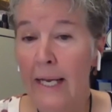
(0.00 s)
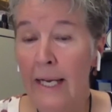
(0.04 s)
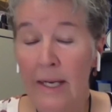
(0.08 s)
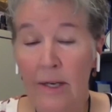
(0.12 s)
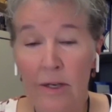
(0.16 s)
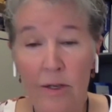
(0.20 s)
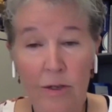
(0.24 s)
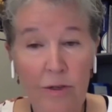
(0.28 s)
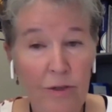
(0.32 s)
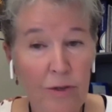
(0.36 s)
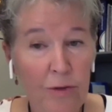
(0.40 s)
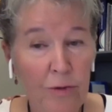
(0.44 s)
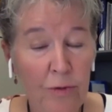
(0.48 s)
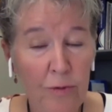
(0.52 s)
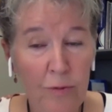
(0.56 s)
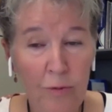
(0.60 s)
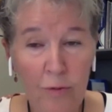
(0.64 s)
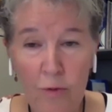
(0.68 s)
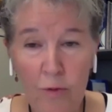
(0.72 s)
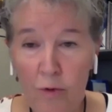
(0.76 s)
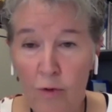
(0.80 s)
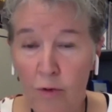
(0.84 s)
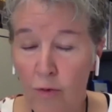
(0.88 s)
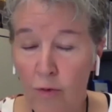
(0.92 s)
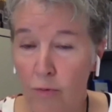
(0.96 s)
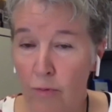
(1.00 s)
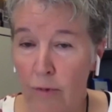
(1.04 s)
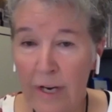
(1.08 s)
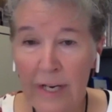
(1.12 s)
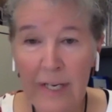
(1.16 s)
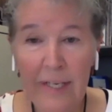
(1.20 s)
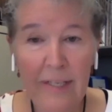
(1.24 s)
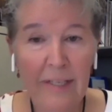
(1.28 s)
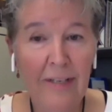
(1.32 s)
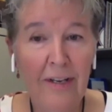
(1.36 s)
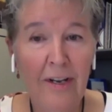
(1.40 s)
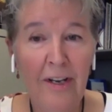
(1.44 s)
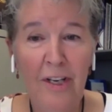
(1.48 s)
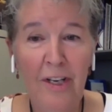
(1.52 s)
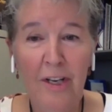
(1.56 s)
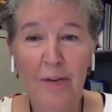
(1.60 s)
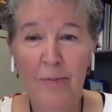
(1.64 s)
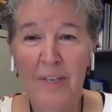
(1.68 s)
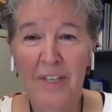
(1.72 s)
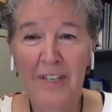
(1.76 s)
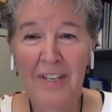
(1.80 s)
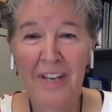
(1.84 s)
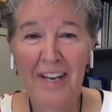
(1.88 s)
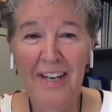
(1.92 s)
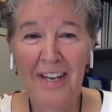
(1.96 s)
Do great
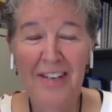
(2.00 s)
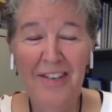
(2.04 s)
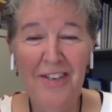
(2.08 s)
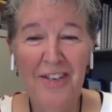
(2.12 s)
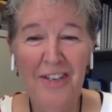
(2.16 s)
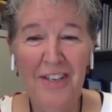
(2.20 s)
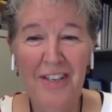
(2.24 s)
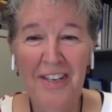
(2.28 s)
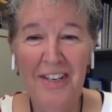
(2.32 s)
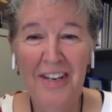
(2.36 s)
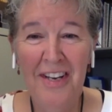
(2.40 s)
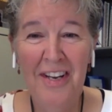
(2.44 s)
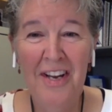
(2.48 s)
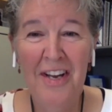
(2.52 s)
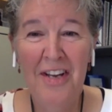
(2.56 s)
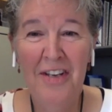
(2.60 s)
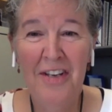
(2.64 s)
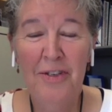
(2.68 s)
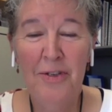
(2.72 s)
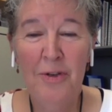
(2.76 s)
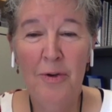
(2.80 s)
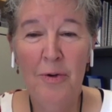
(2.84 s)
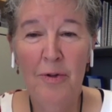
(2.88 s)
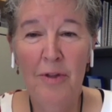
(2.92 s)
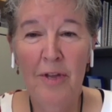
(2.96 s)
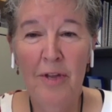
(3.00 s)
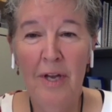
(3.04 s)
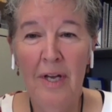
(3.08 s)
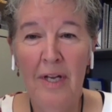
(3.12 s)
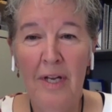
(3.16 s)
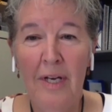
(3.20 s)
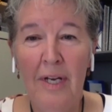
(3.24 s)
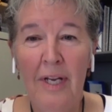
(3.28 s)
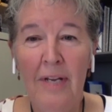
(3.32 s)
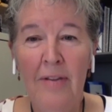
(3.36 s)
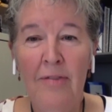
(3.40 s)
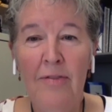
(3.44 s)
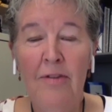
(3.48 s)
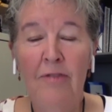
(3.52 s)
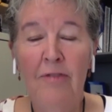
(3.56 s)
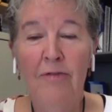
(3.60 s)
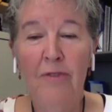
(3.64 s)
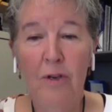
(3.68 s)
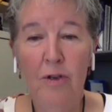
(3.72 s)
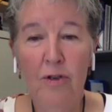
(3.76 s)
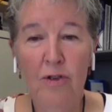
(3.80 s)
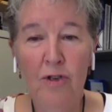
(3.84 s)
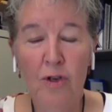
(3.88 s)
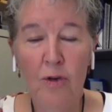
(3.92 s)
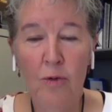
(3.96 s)
documentation so that in the
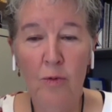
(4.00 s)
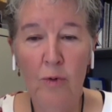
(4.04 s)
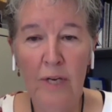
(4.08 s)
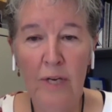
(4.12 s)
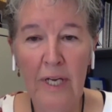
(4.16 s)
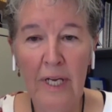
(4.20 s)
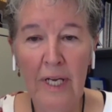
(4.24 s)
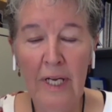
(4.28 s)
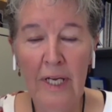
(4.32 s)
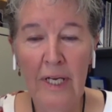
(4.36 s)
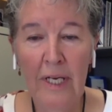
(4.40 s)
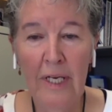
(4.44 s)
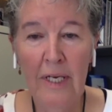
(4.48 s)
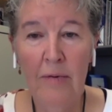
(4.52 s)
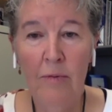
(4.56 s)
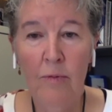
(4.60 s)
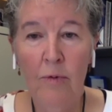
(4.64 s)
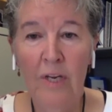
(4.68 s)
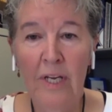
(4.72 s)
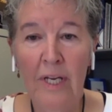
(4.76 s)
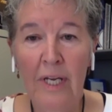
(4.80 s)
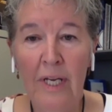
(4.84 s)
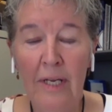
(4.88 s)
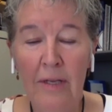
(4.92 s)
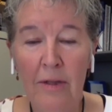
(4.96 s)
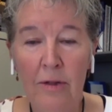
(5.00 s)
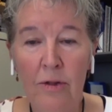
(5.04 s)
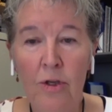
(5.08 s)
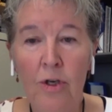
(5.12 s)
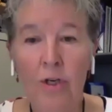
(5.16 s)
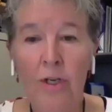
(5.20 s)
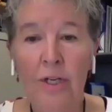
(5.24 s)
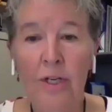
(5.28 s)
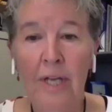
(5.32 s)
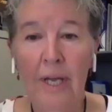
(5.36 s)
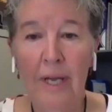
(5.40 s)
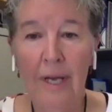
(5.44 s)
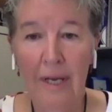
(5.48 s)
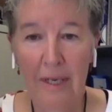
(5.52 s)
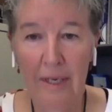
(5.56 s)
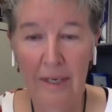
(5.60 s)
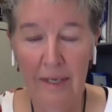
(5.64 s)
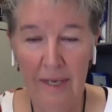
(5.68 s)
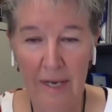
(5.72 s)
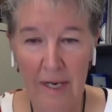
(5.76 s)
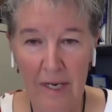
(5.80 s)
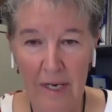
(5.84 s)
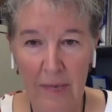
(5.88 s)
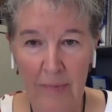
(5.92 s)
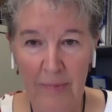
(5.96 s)
future we can look at
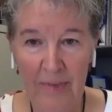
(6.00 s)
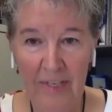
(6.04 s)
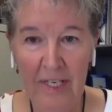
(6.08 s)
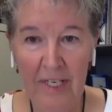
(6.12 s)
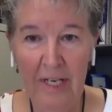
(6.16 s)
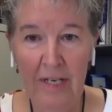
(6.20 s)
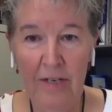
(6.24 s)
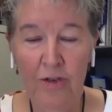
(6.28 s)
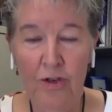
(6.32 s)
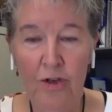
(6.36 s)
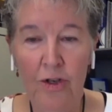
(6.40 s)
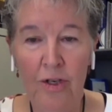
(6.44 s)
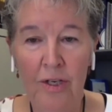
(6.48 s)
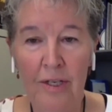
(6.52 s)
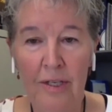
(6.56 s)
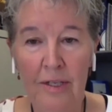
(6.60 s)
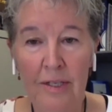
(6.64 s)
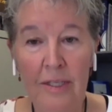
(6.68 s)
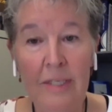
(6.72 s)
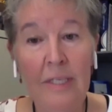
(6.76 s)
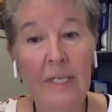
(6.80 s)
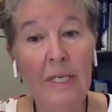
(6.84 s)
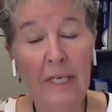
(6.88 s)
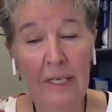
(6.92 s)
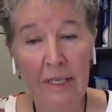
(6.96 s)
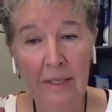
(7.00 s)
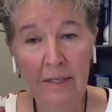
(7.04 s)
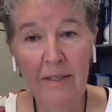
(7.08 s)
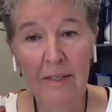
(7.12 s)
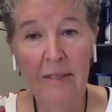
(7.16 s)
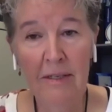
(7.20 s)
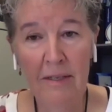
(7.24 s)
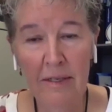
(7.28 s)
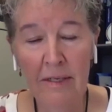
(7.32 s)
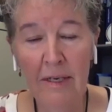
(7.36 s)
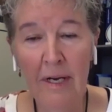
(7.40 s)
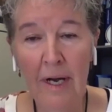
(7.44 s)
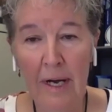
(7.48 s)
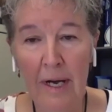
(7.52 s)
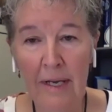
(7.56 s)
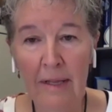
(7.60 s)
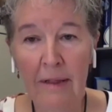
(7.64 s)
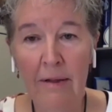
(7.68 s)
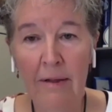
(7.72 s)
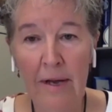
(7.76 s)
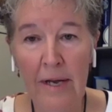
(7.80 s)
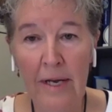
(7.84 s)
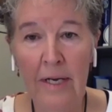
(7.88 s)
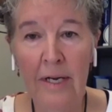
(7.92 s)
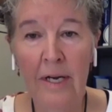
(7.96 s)
documentation and see, is this
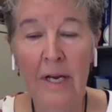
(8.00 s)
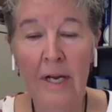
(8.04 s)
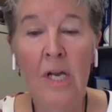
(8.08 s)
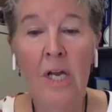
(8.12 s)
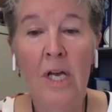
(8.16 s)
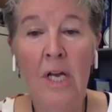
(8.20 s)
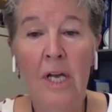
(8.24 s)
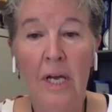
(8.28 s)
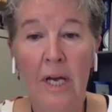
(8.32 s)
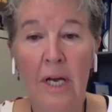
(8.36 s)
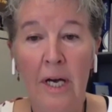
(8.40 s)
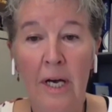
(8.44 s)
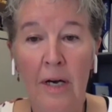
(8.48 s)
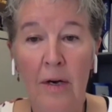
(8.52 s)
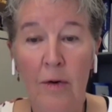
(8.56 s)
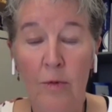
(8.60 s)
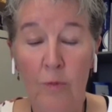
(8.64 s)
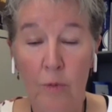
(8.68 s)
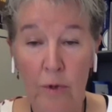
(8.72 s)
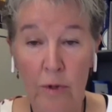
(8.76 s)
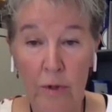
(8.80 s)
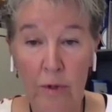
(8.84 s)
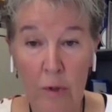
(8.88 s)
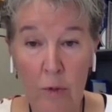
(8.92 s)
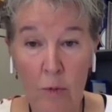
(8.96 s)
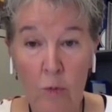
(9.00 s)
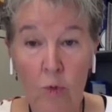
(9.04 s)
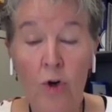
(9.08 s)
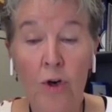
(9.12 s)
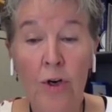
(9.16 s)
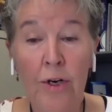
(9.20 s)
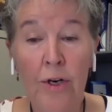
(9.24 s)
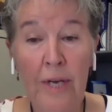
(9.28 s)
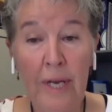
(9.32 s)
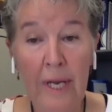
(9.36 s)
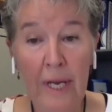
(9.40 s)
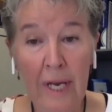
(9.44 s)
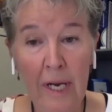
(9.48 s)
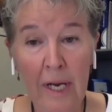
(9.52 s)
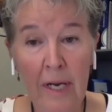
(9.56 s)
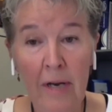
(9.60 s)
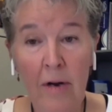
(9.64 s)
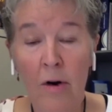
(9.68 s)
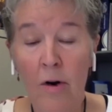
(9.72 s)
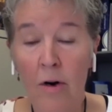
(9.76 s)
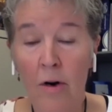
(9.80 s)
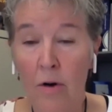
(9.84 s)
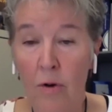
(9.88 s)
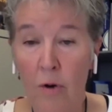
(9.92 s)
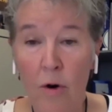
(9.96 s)
guideline really working,
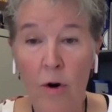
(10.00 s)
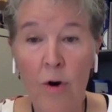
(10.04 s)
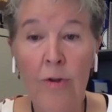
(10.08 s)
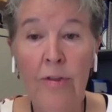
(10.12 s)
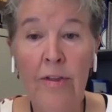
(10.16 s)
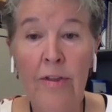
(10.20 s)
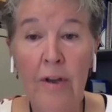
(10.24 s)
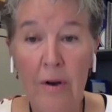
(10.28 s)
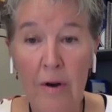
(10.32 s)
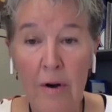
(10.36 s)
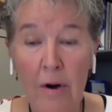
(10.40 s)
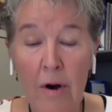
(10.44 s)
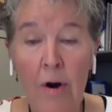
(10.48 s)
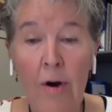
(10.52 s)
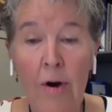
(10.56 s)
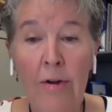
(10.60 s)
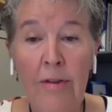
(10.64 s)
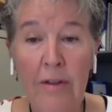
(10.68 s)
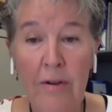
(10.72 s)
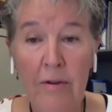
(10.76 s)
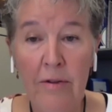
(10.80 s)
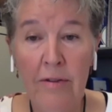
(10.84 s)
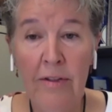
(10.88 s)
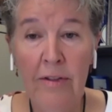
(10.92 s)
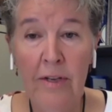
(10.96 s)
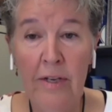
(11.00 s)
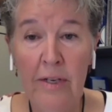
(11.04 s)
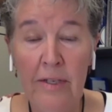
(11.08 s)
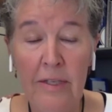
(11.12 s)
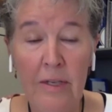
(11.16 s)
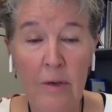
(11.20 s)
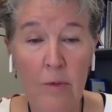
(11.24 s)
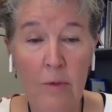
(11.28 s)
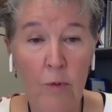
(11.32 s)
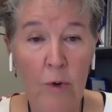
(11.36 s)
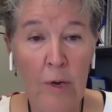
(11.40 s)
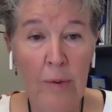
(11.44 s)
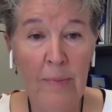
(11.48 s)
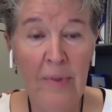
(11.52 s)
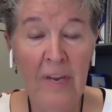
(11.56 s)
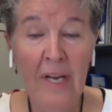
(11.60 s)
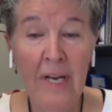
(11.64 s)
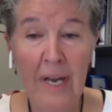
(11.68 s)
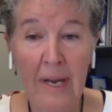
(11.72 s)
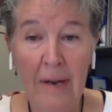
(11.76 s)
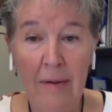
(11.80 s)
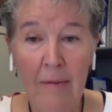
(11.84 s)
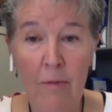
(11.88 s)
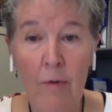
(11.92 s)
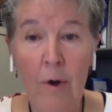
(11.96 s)
or are there things that we
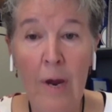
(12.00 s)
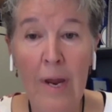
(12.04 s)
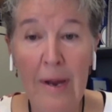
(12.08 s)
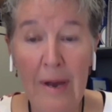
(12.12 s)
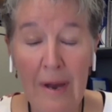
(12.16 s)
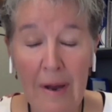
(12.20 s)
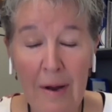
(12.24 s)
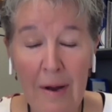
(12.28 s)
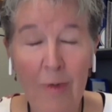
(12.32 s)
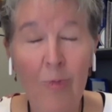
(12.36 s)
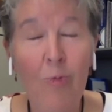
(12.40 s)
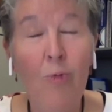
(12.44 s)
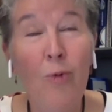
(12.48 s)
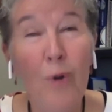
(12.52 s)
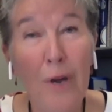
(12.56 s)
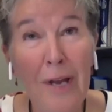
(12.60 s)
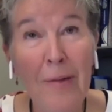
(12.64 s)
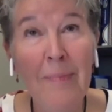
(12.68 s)
may